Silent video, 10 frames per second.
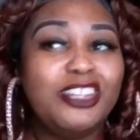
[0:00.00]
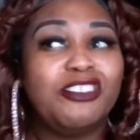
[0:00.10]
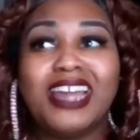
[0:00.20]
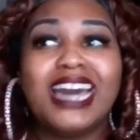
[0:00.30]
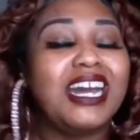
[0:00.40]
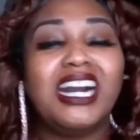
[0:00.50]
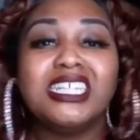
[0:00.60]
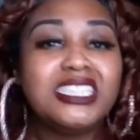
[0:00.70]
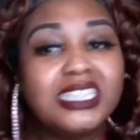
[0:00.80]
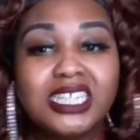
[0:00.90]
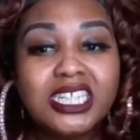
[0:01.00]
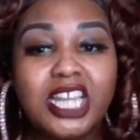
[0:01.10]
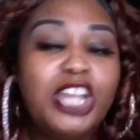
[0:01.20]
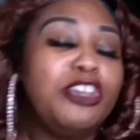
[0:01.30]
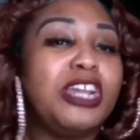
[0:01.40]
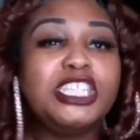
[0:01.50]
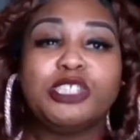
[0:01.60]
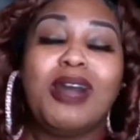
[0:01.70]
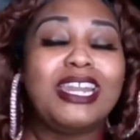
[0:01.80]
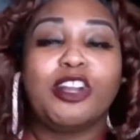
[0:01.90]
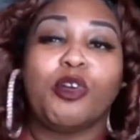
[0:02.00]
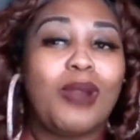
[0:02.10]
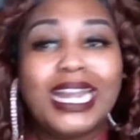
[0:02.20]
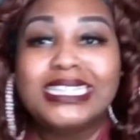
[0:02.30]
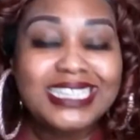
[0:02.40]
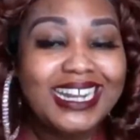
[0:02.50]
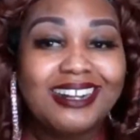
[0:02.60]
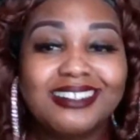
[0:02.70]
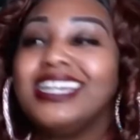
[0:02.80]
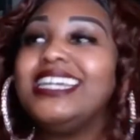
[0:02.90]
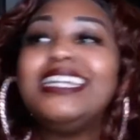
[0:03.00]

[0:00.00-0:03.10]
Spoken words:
You're not hustling. You're not trying to grind it out.